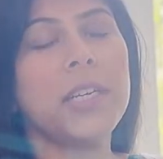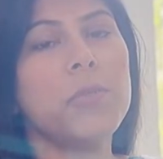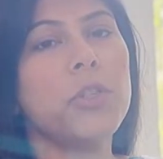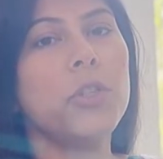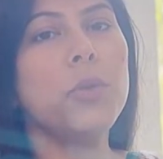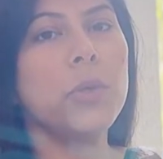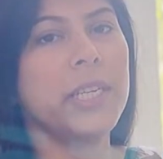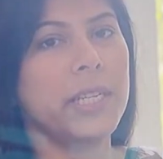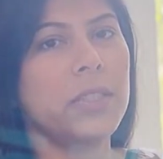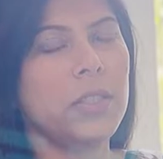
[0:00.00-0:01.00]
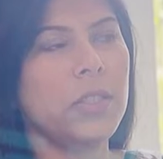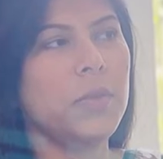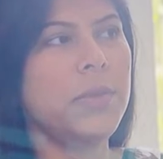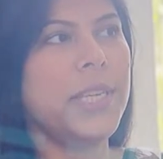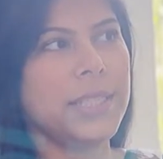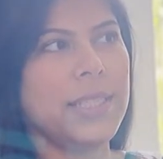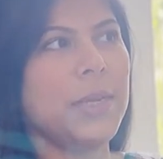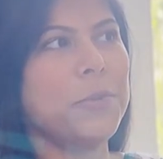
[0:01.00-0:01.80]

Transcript: I'm sure you can. So yes, I'm